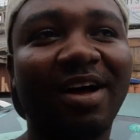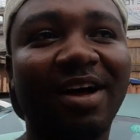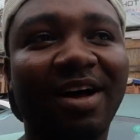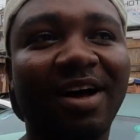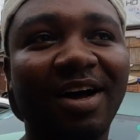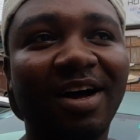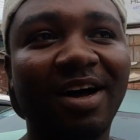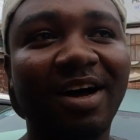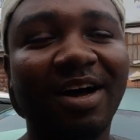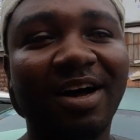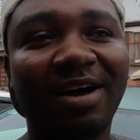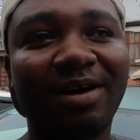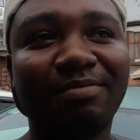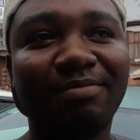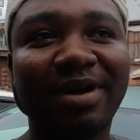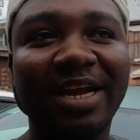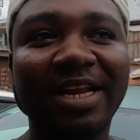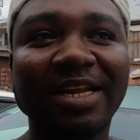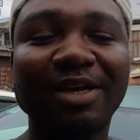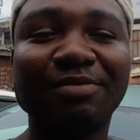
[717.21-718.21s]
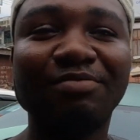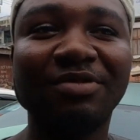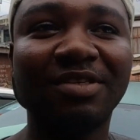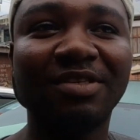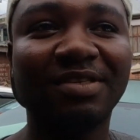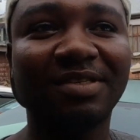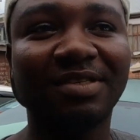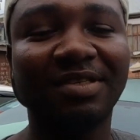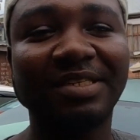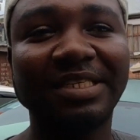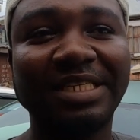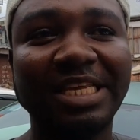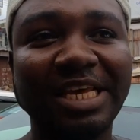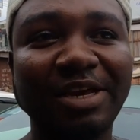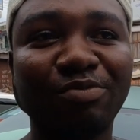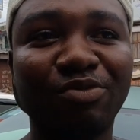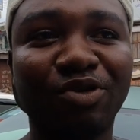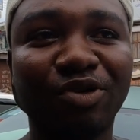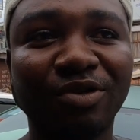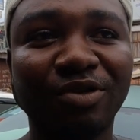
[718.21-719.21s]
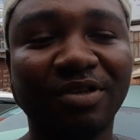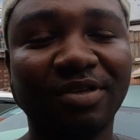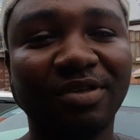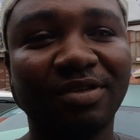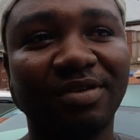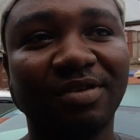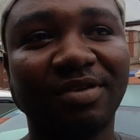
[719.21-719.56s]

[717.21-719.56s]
My name is Damon